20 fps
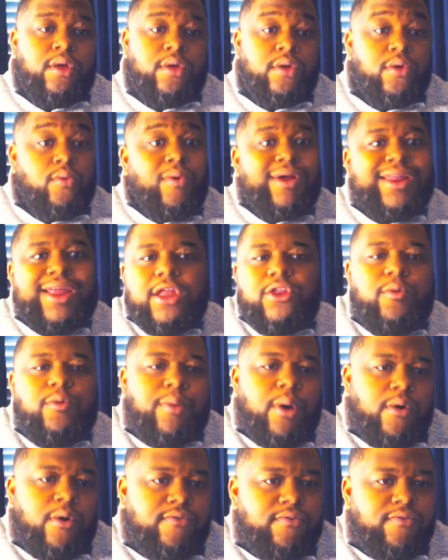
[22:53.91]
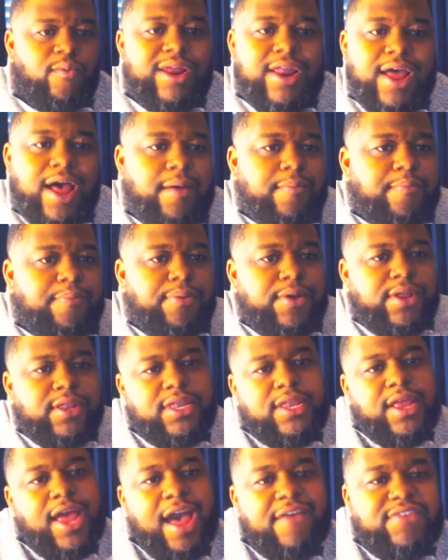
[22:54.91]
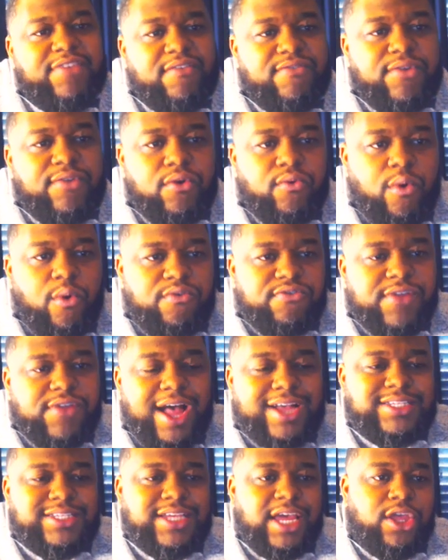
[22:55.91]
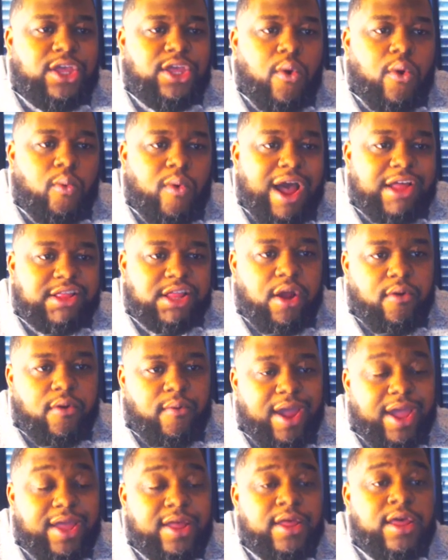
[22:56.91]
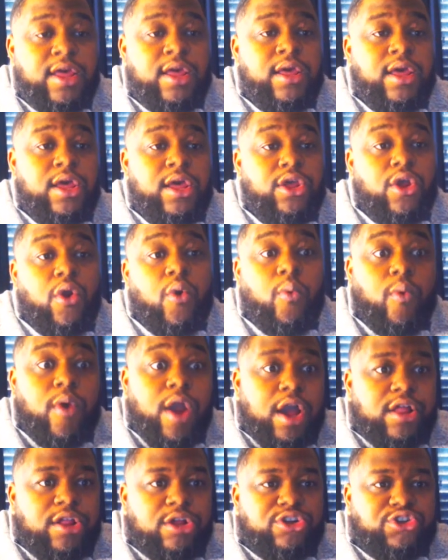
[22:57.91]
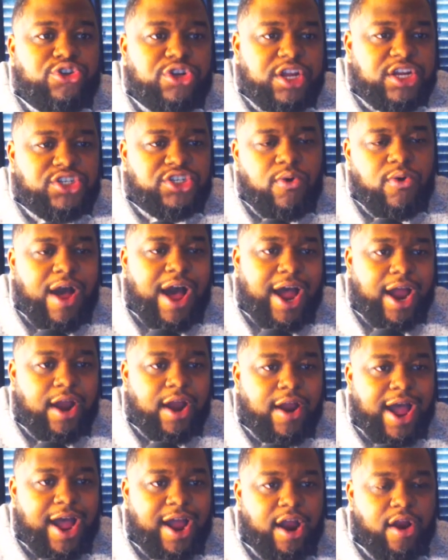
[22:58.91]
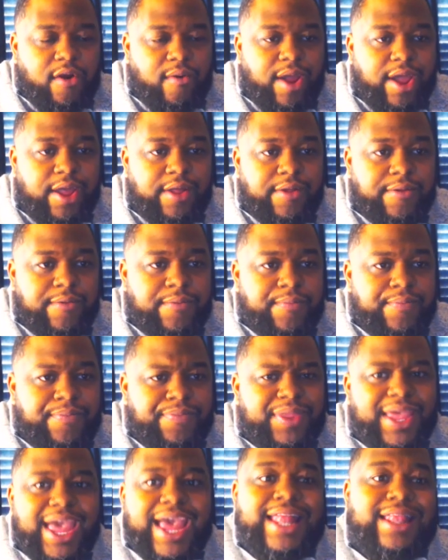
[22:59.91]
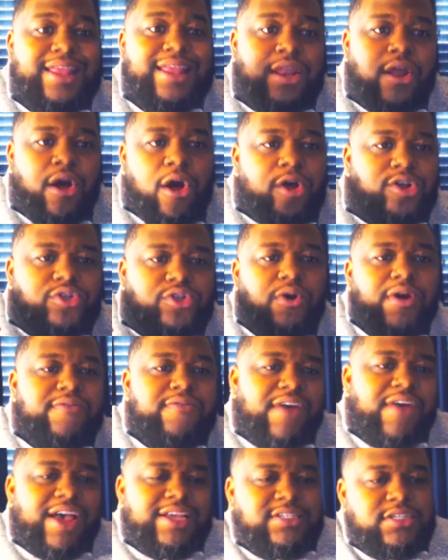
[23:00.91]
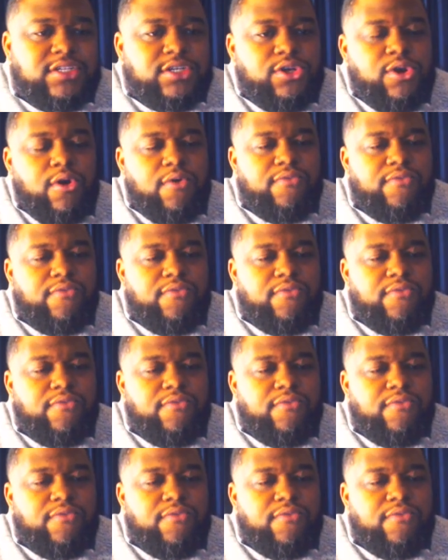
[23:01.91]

Why not do both? Why not have dividend growth stocks in your Roth IRA, your regular traditional IRA, and then also invest into your